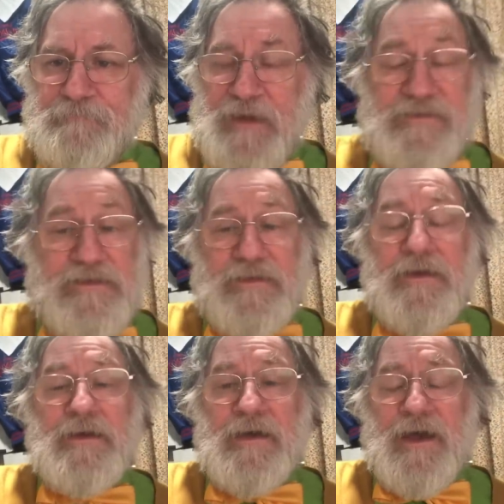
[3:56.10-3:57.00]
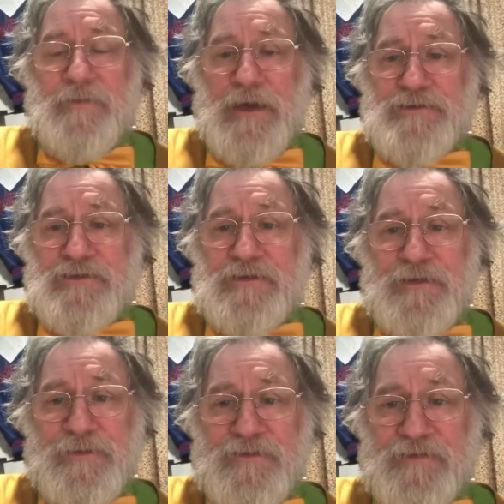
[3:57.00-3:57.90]
Indeed, I imagine the
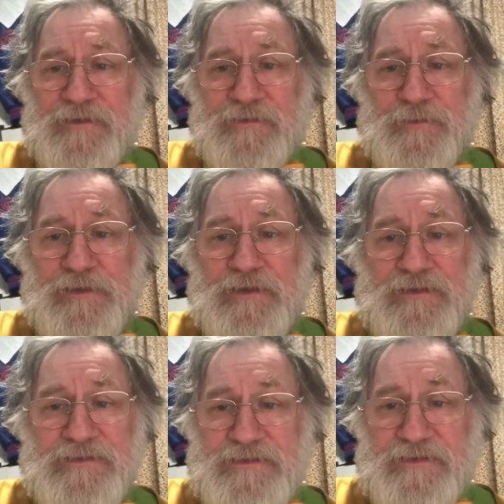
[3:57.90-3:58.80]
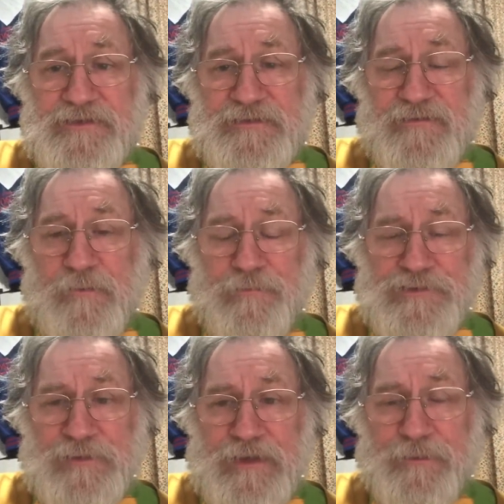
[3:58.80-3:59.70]
only thing that really concerns
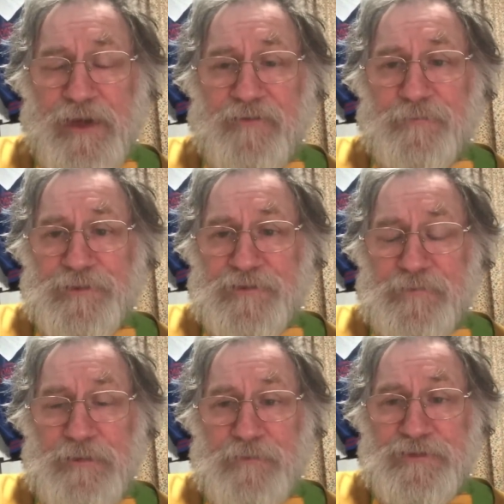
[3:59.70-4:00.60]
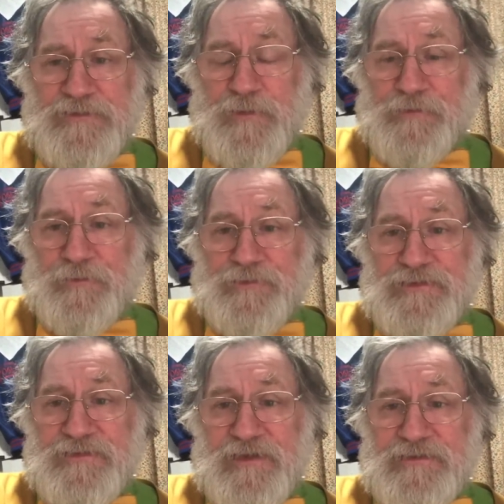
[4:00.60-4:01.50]
Suella Braverman at the moment is whether or not
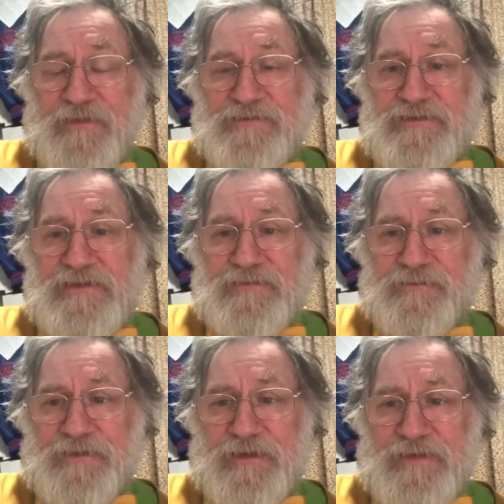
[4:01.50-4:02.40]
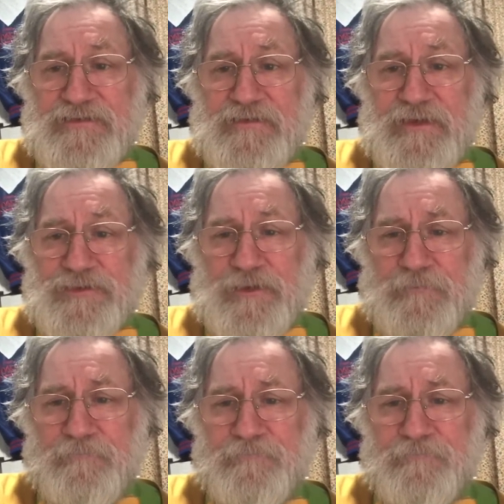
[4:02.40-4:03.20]
she's going to have a seat for the next election.